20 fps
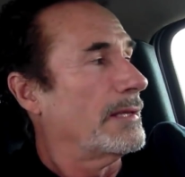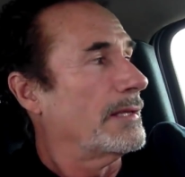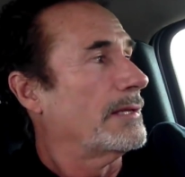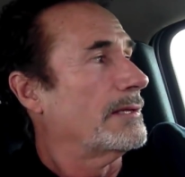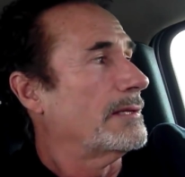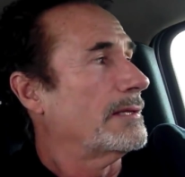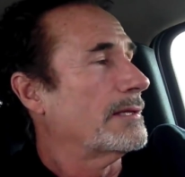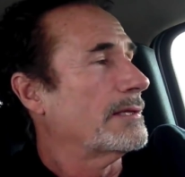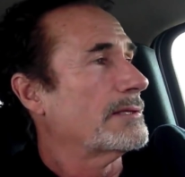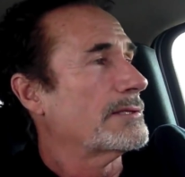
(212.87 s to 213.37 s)

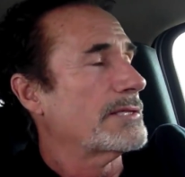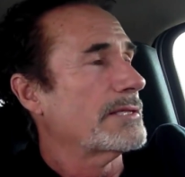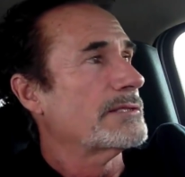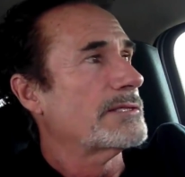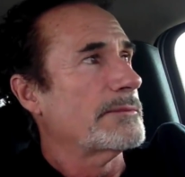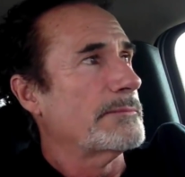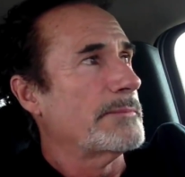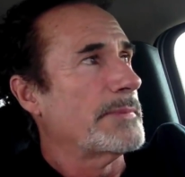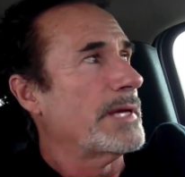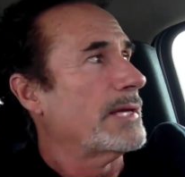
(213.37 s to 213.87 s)
It is.
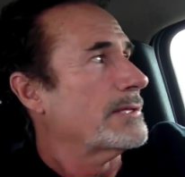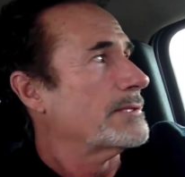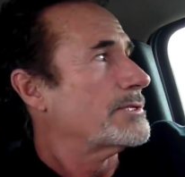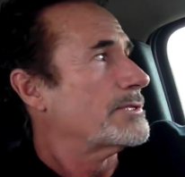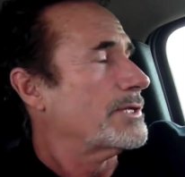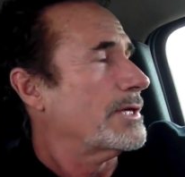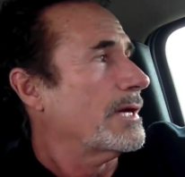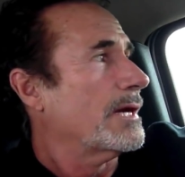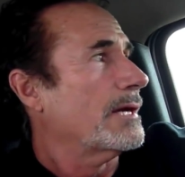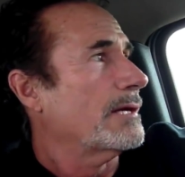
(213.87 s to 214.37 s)
It's a
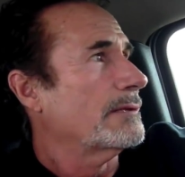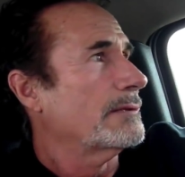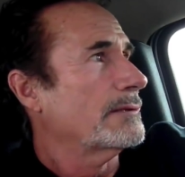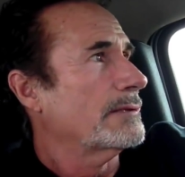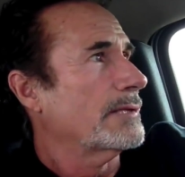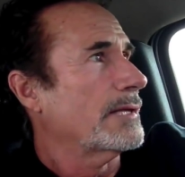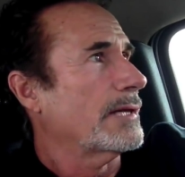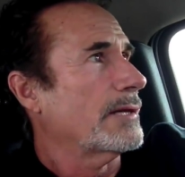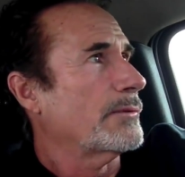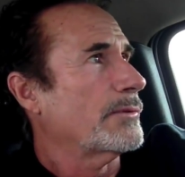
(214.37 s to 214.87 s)
mess. Yeah,
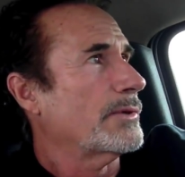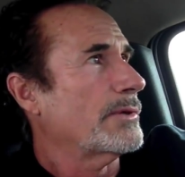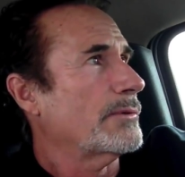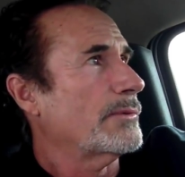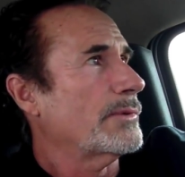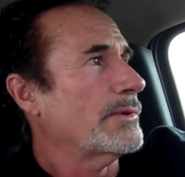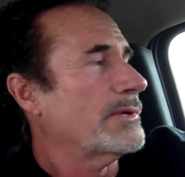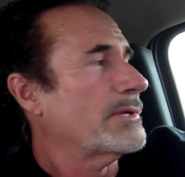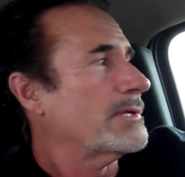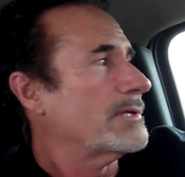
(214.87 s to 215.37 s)
yeah. We're
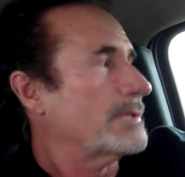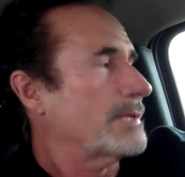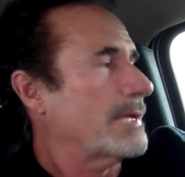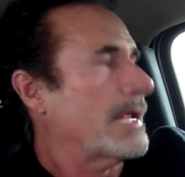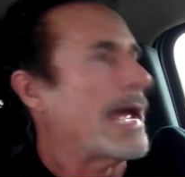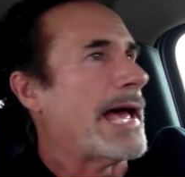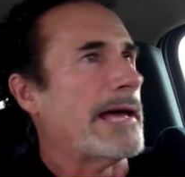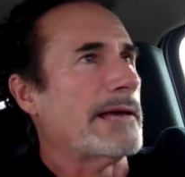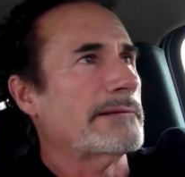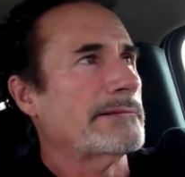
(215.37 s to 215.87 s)
we're the
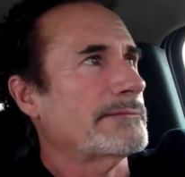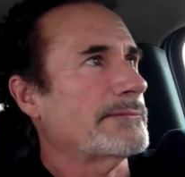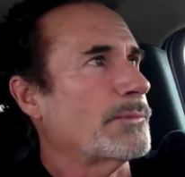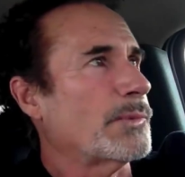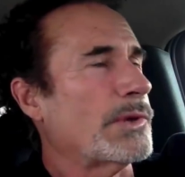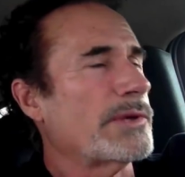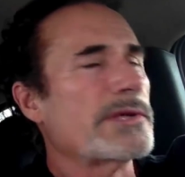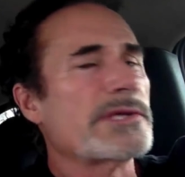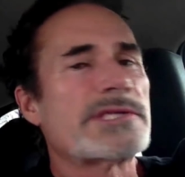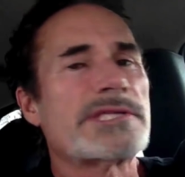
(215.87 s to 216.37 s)
yeah
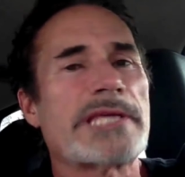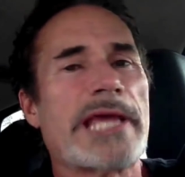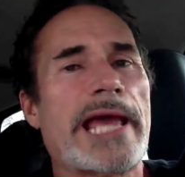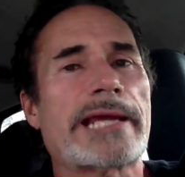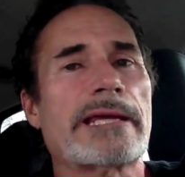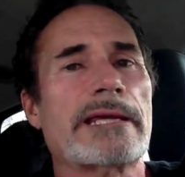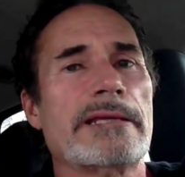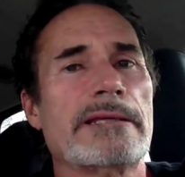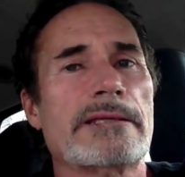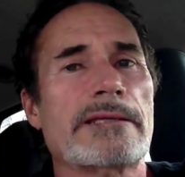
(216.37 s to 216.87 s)
we're the
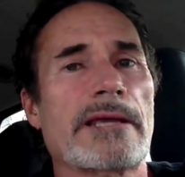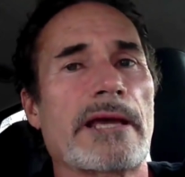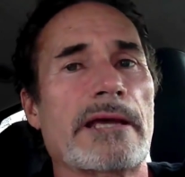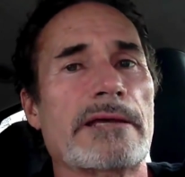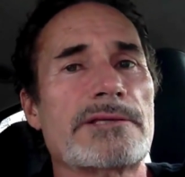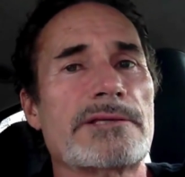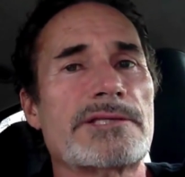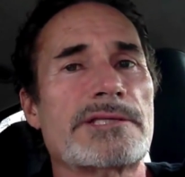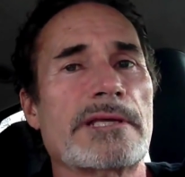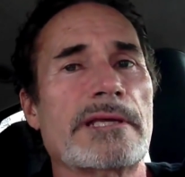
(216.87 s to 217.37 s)
second
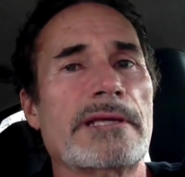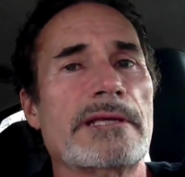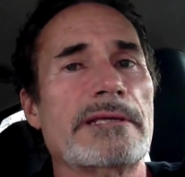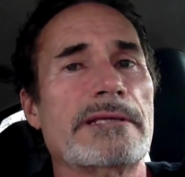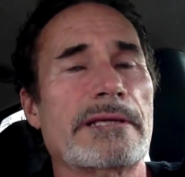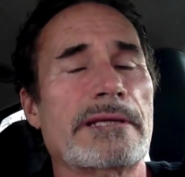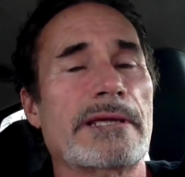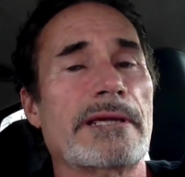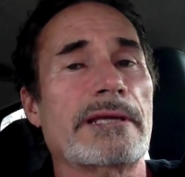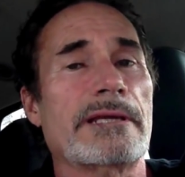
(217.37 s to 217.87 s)
uh, city
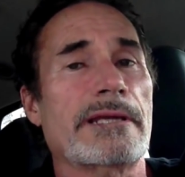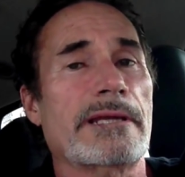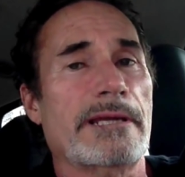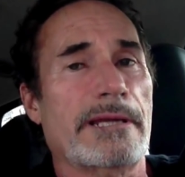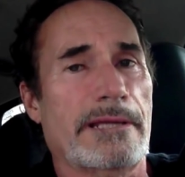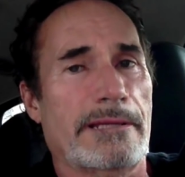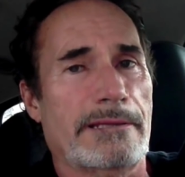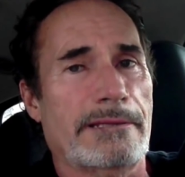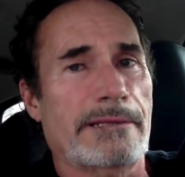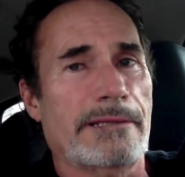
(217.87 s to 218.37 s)
to get
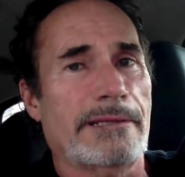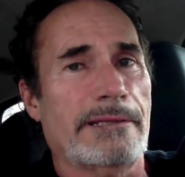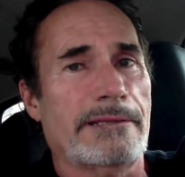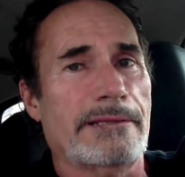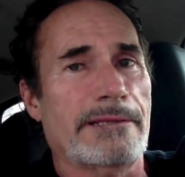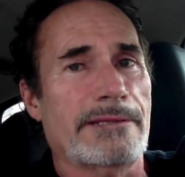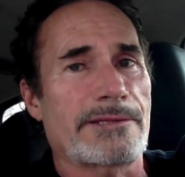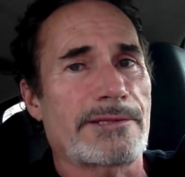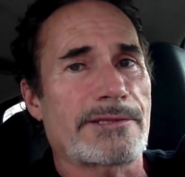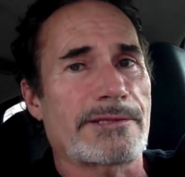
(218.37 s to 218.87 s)
hit in
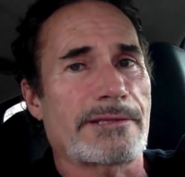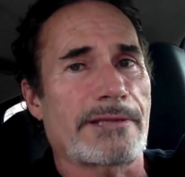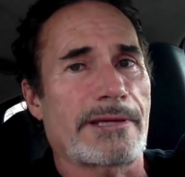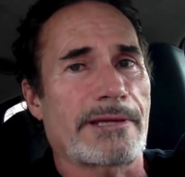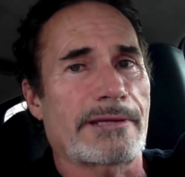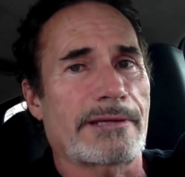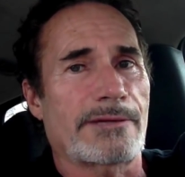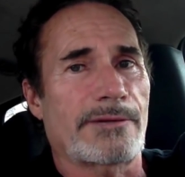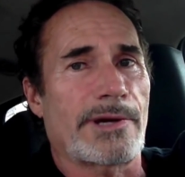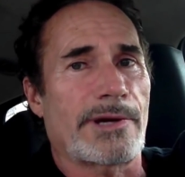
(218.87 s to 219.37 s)
this
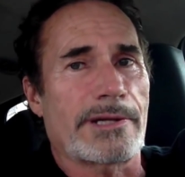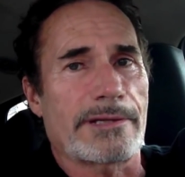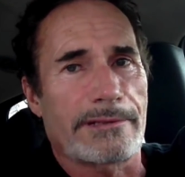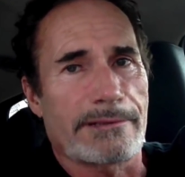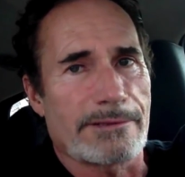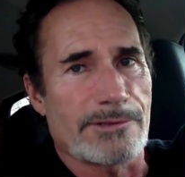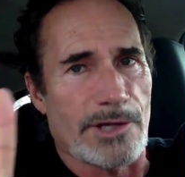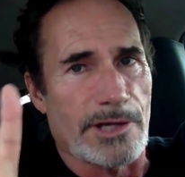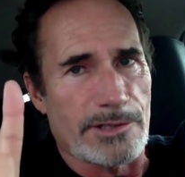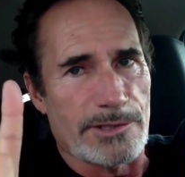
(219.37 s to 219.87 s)
uh, great
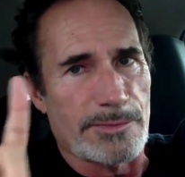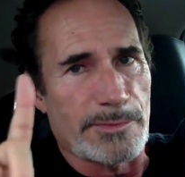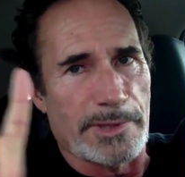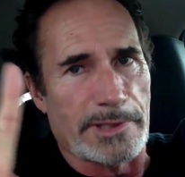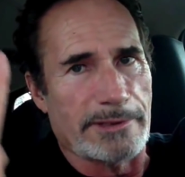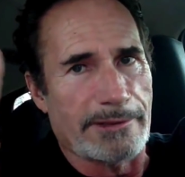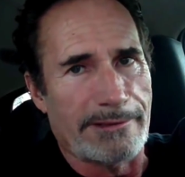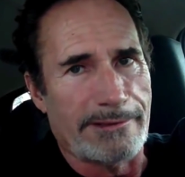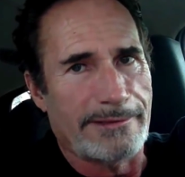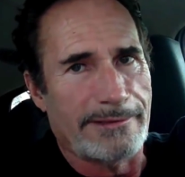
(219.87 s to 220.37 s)

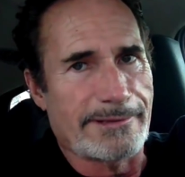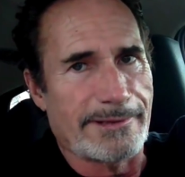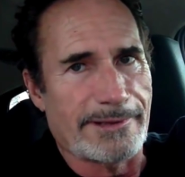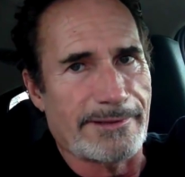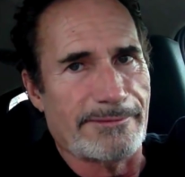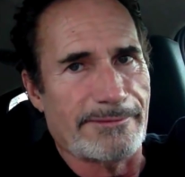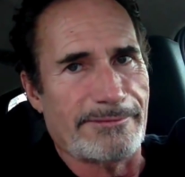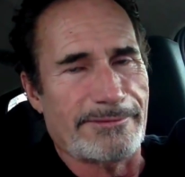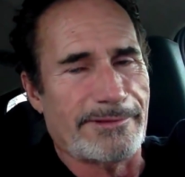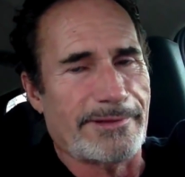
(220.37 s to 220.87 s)
judgment
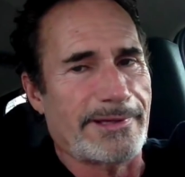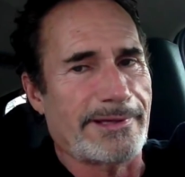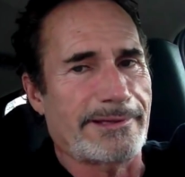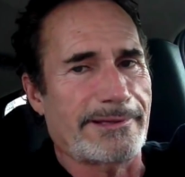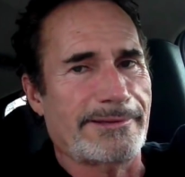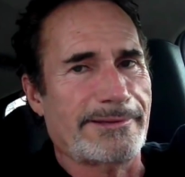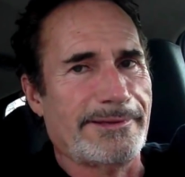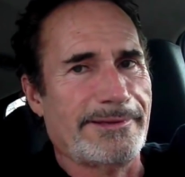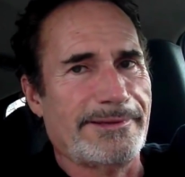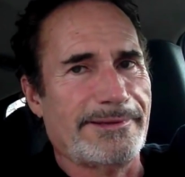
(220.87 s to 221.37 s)
of
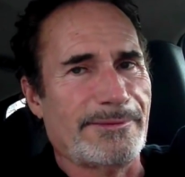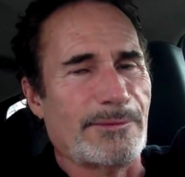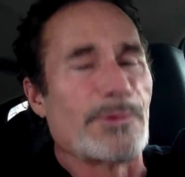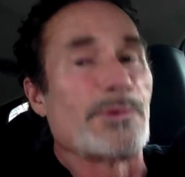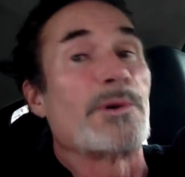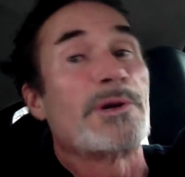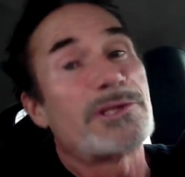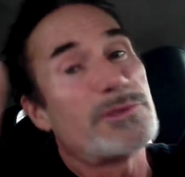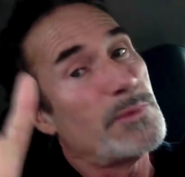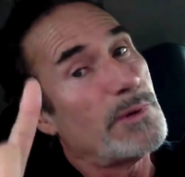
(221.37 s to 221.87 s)
uh,
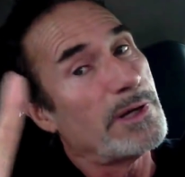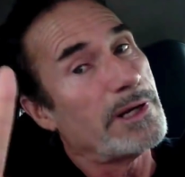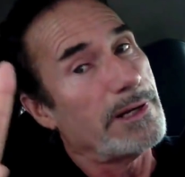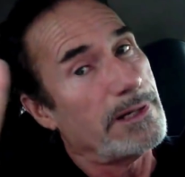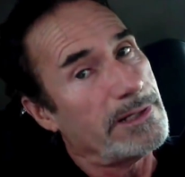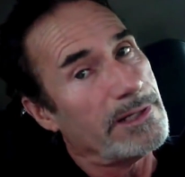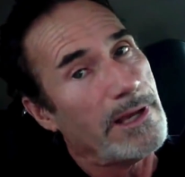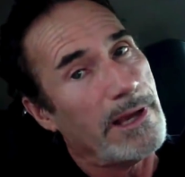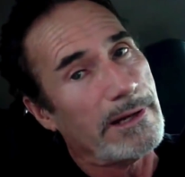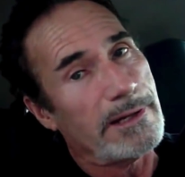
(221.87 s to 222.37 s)
which we're
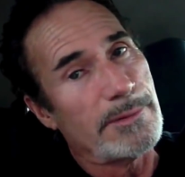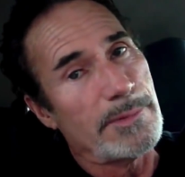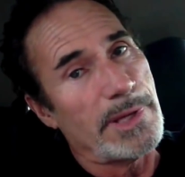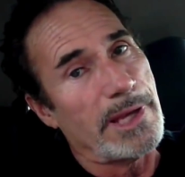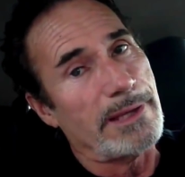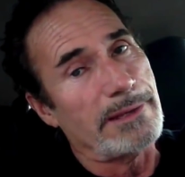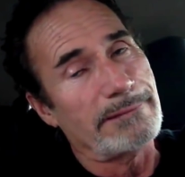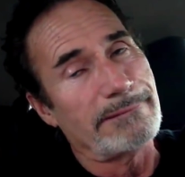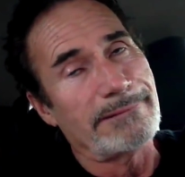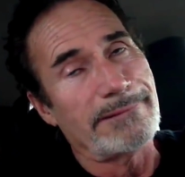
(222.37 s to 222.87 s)
going to talk
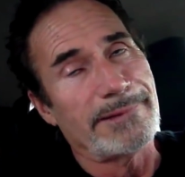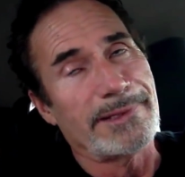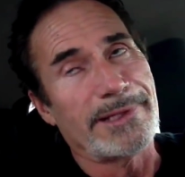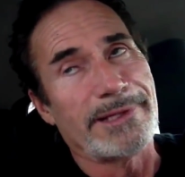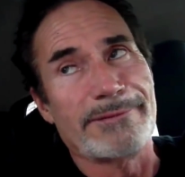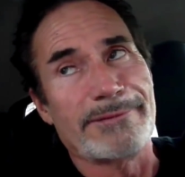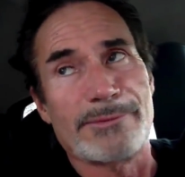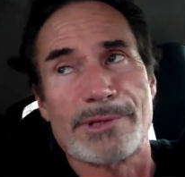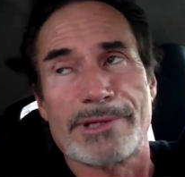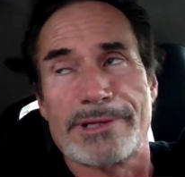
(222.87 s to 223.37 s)
about,
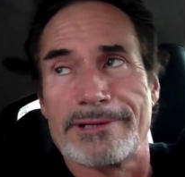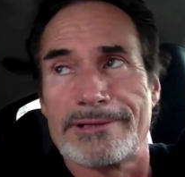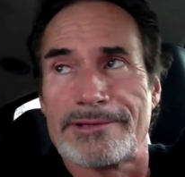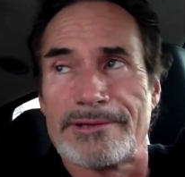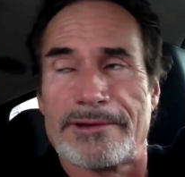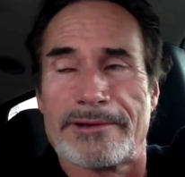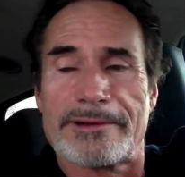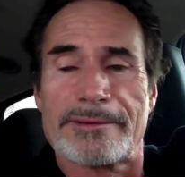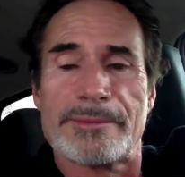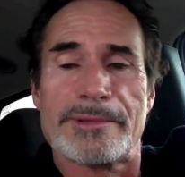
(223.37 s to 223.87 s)
Lynn. We're going to
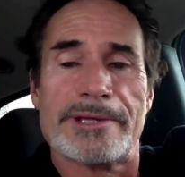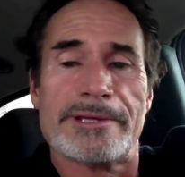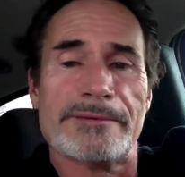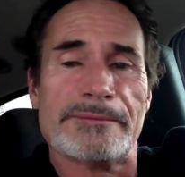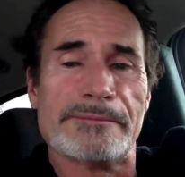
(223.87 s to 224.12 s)
talk about.